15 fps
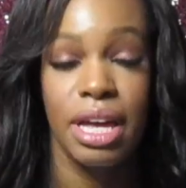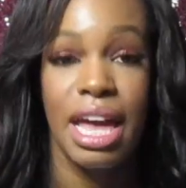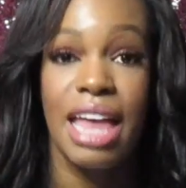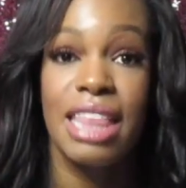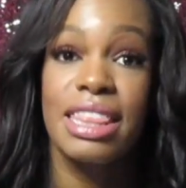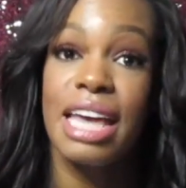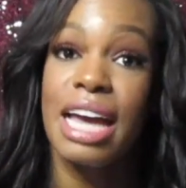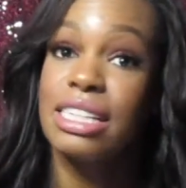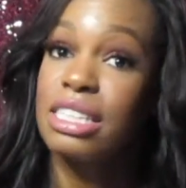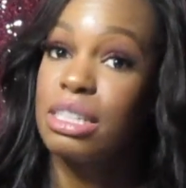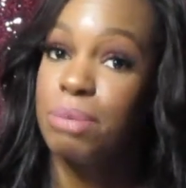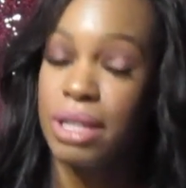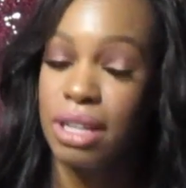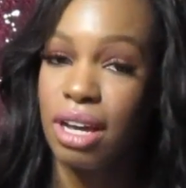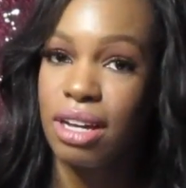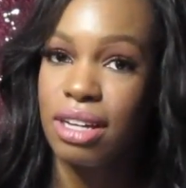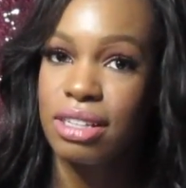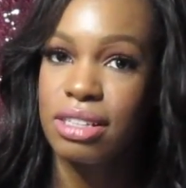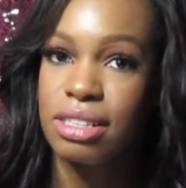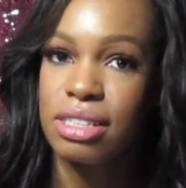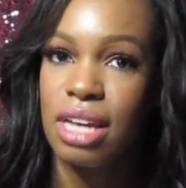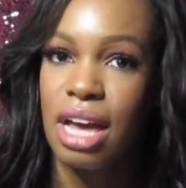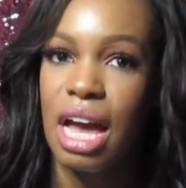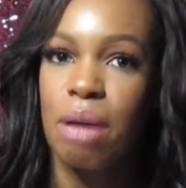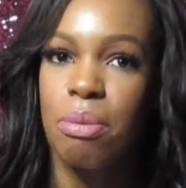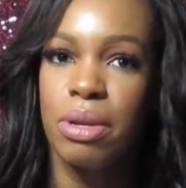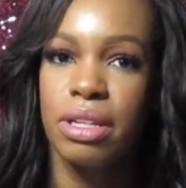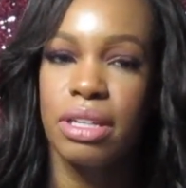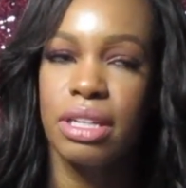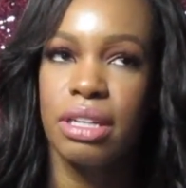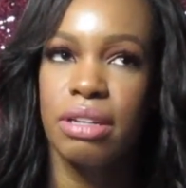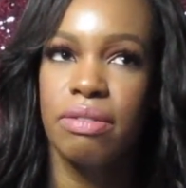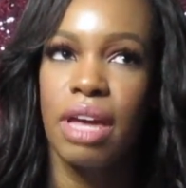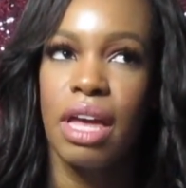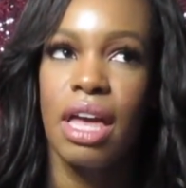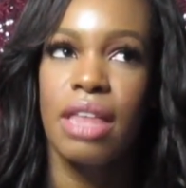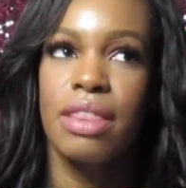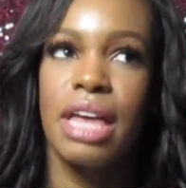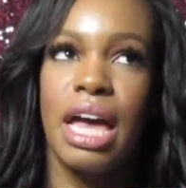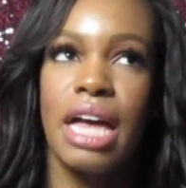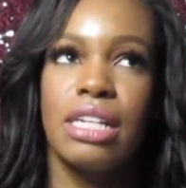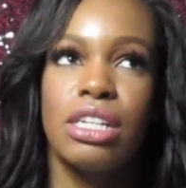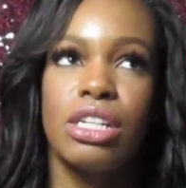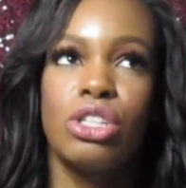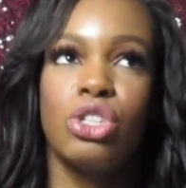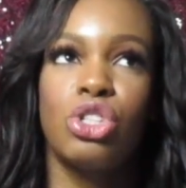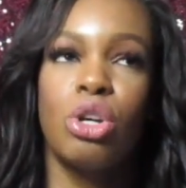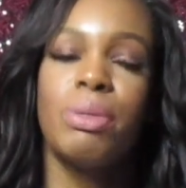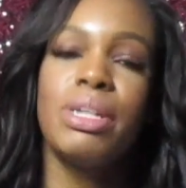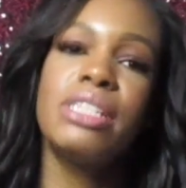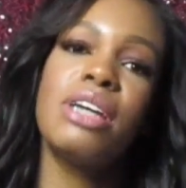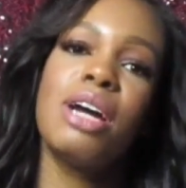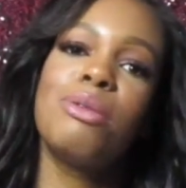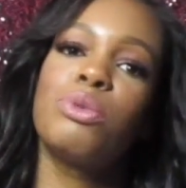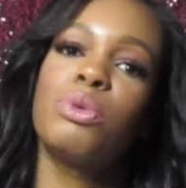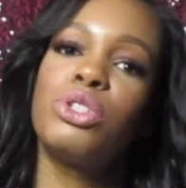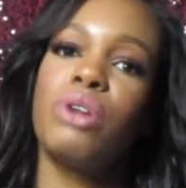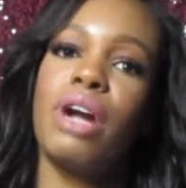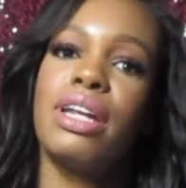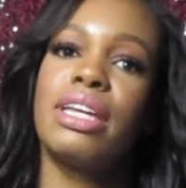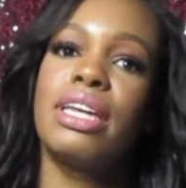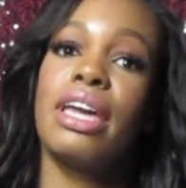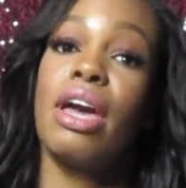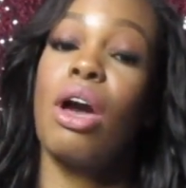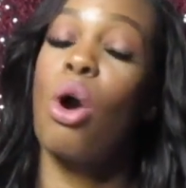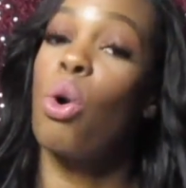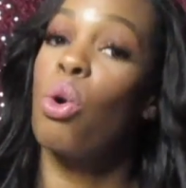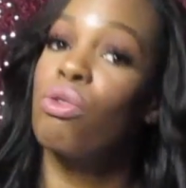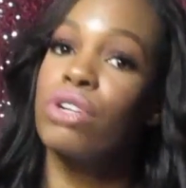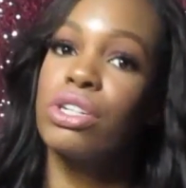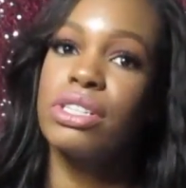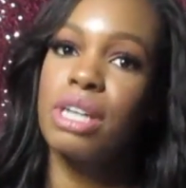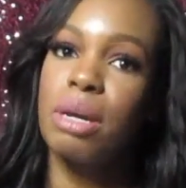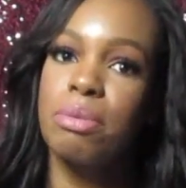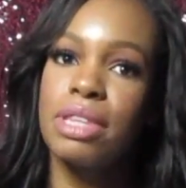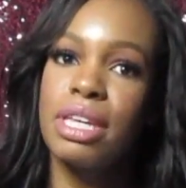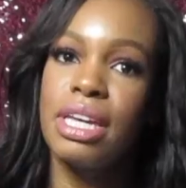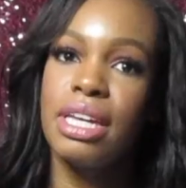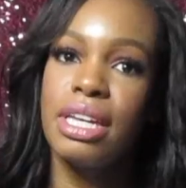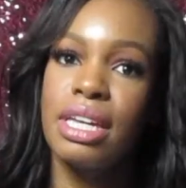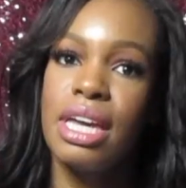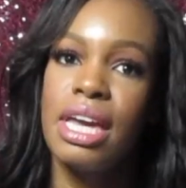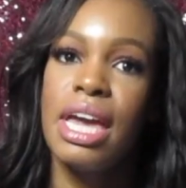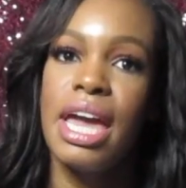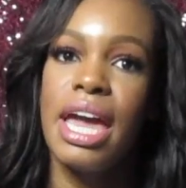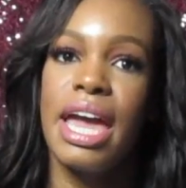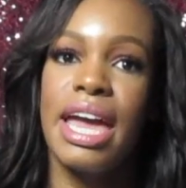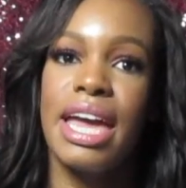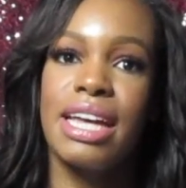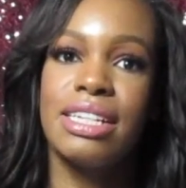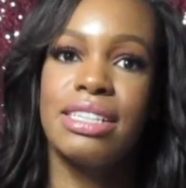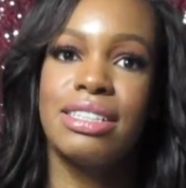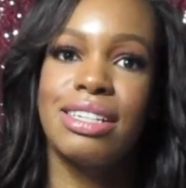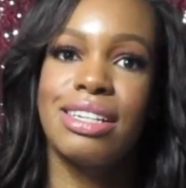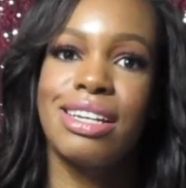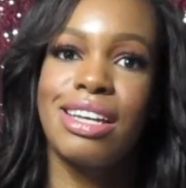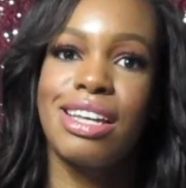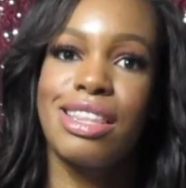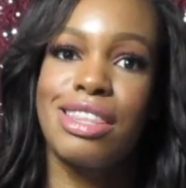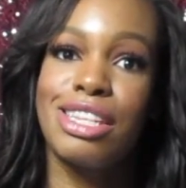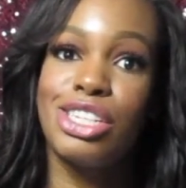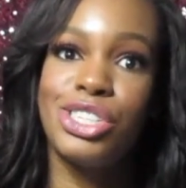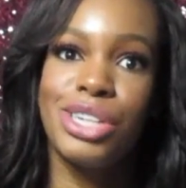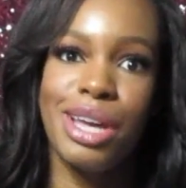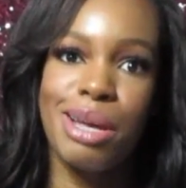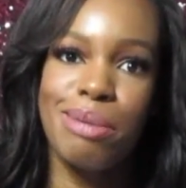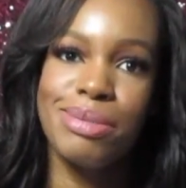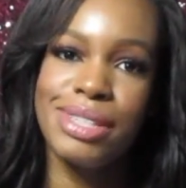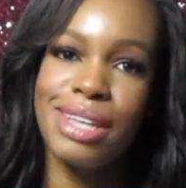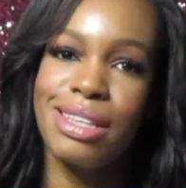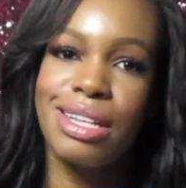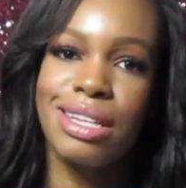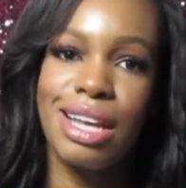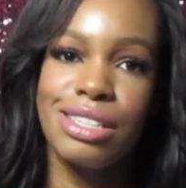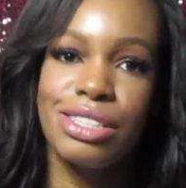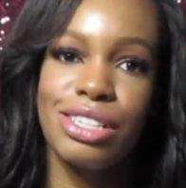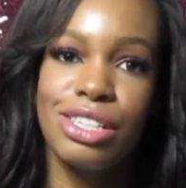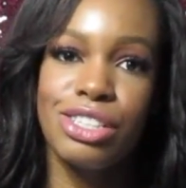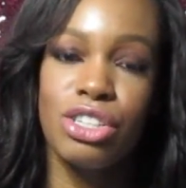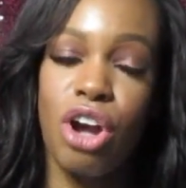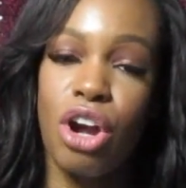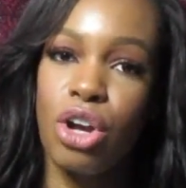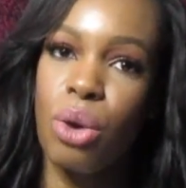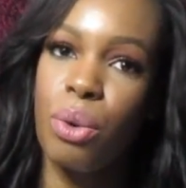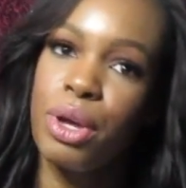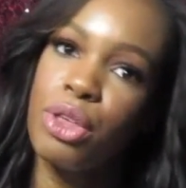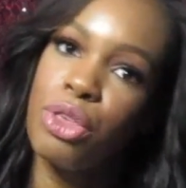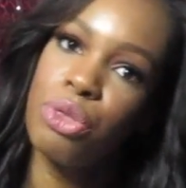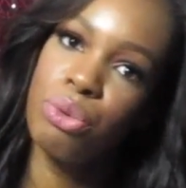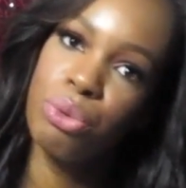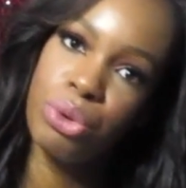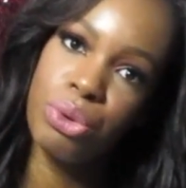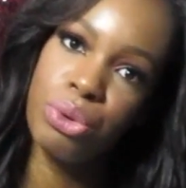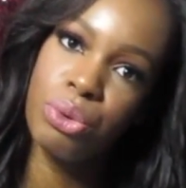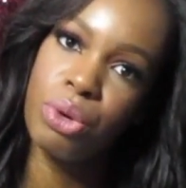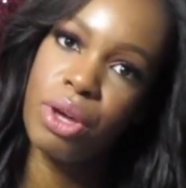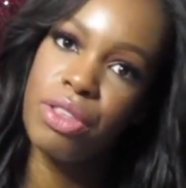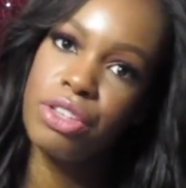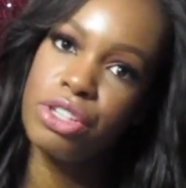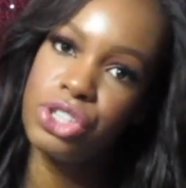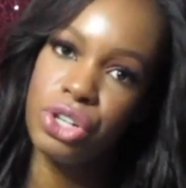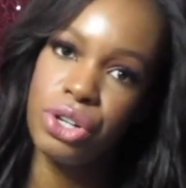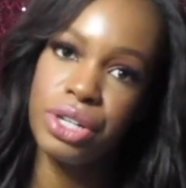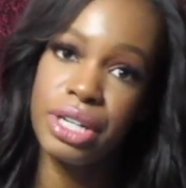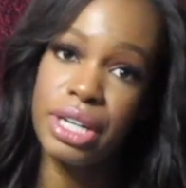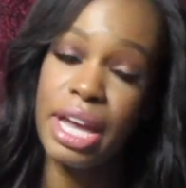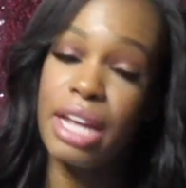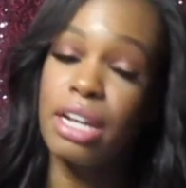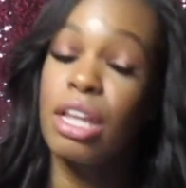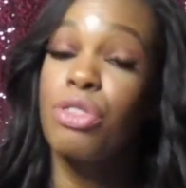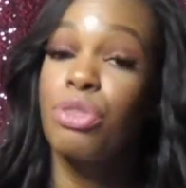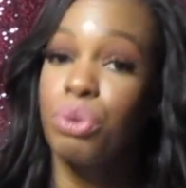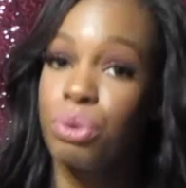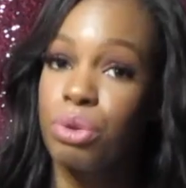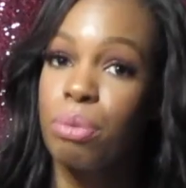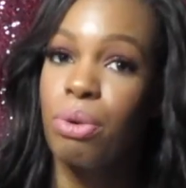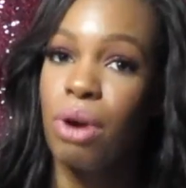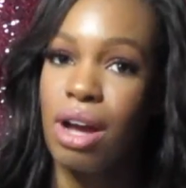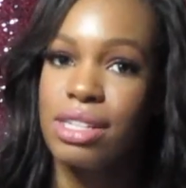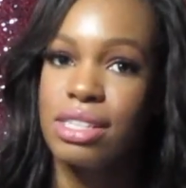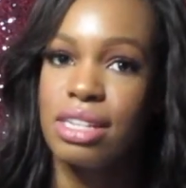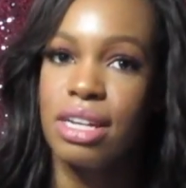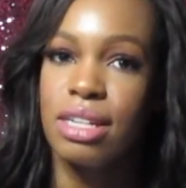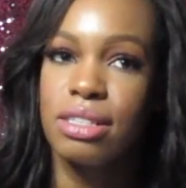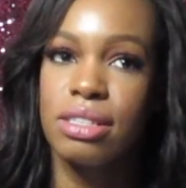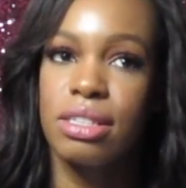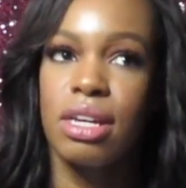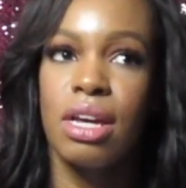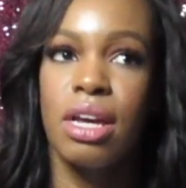and that's because I believe that so many times we try to get over something and the gems and the lessons are going through the journey and through the process.